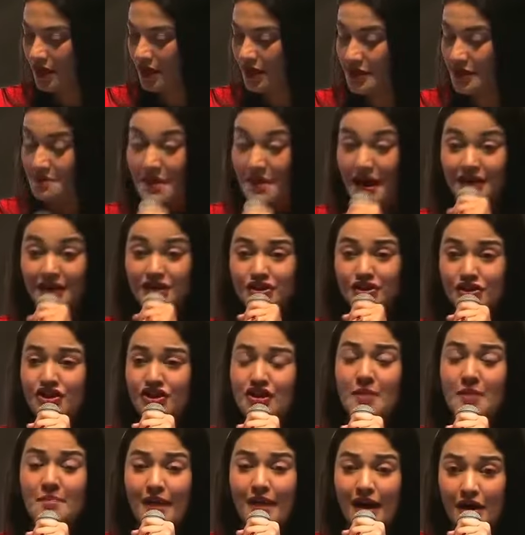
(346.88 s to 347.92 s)
He managed to
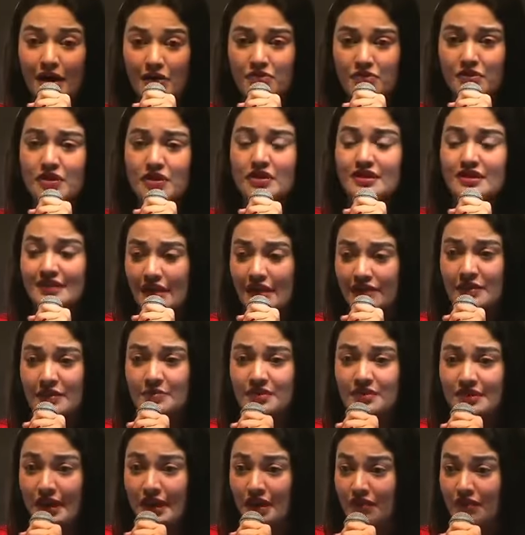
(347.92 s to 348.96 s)
jump out, saved
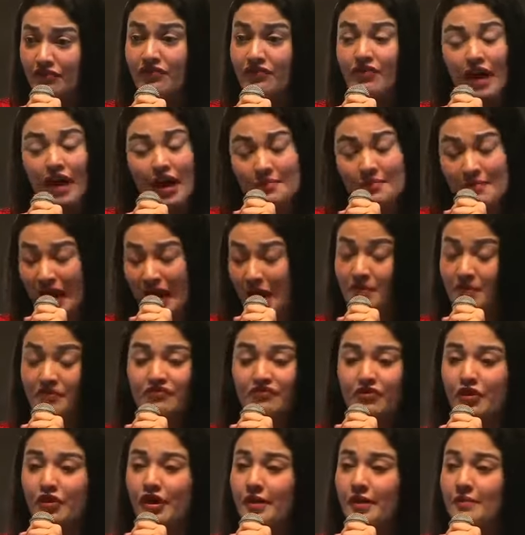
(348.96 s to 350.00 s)
himself. I'm happy
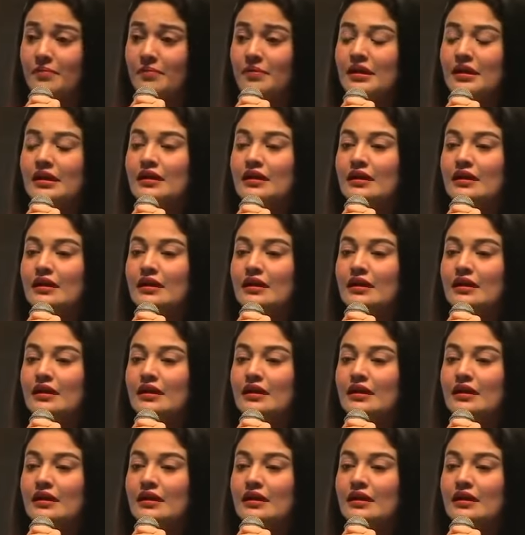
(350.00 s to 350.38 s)
for him.